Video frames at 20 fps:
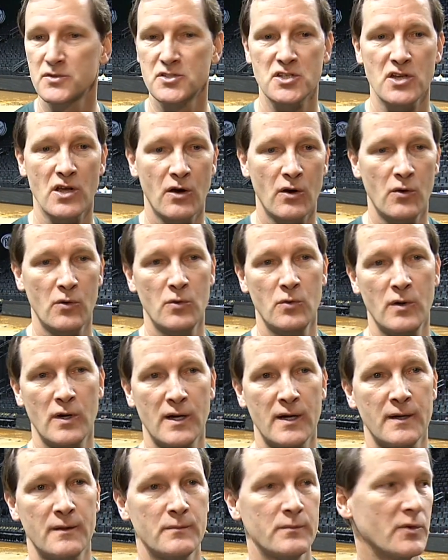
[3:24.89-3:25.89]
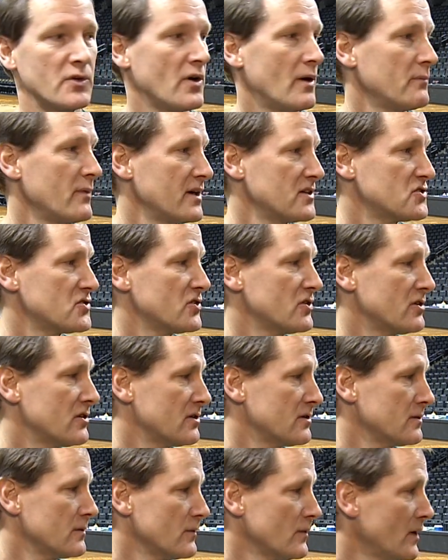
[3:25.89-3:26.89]
So, you know, I'm not
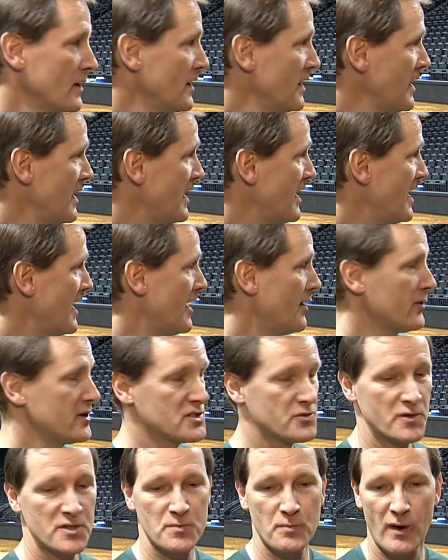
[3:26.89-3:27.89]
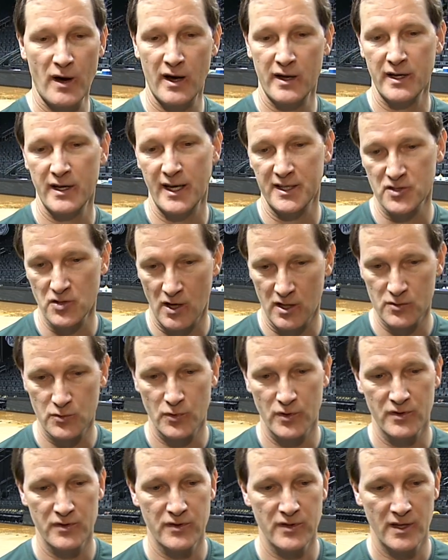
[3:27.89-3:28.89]
sure how he's responded. I talked
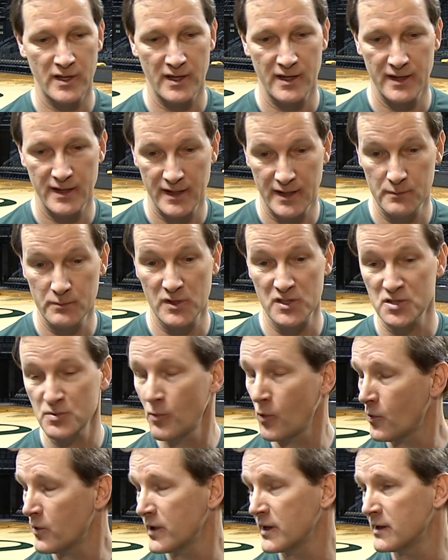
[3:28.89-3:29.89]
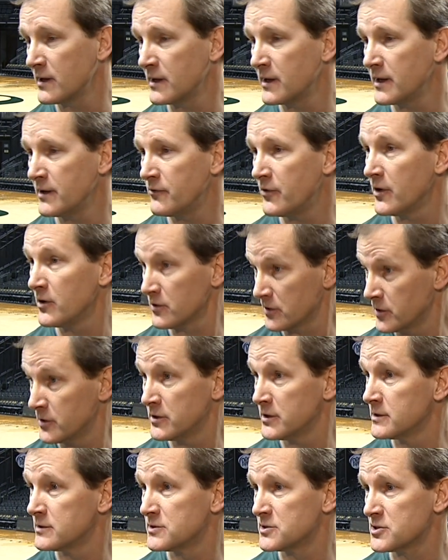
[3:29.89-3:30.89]
with him this morning, and he felt
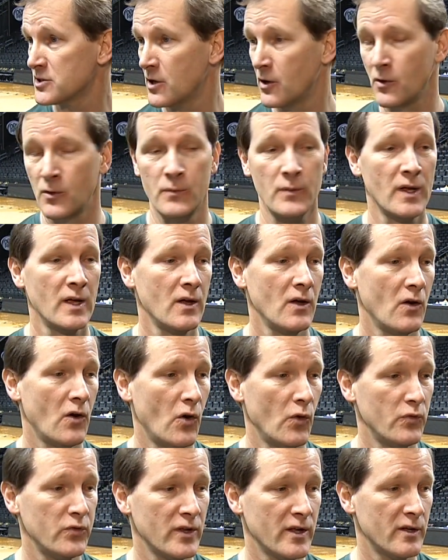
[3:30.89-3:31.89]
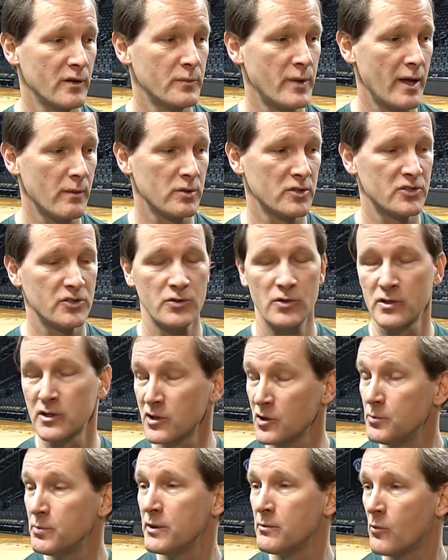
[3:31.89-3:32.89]
good. So hopefully he'll be able to do a
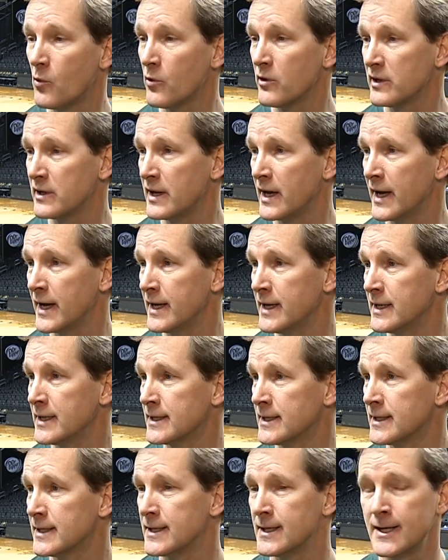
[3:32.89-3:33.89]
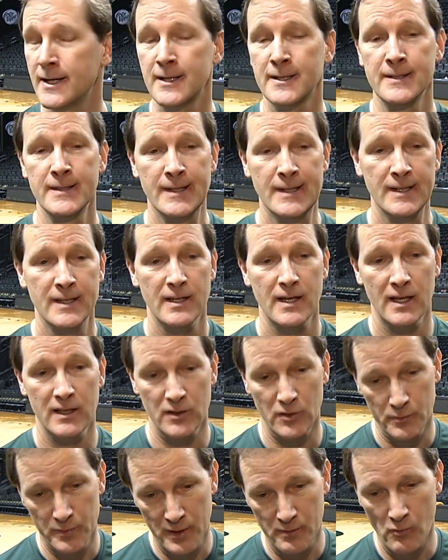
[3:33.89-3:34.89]
little bit more today and a
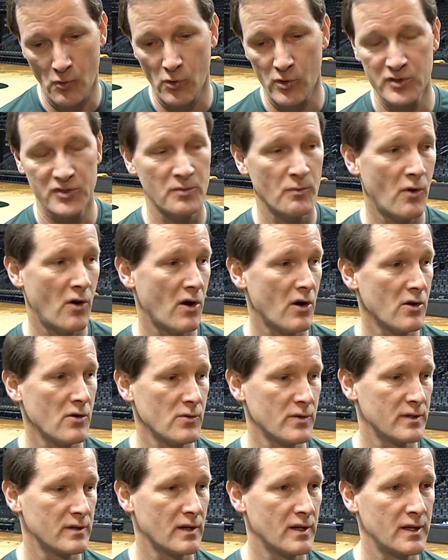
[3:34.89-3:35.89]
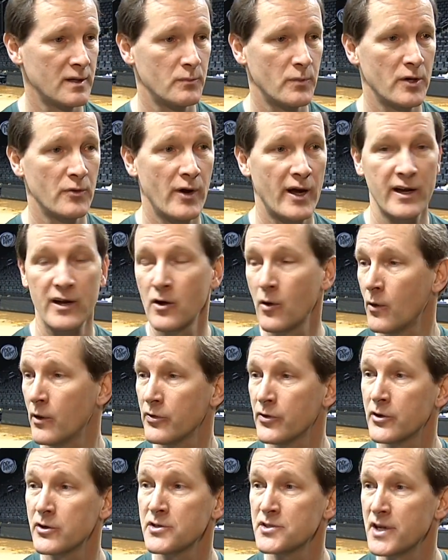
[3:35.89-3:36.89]
little bit more tomorrow and be ready to go
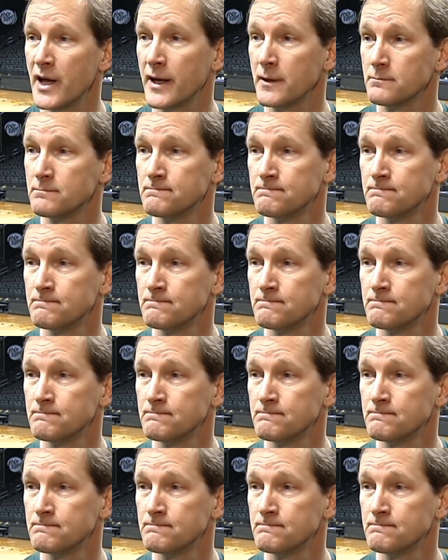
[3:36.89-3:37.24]
on Thursday.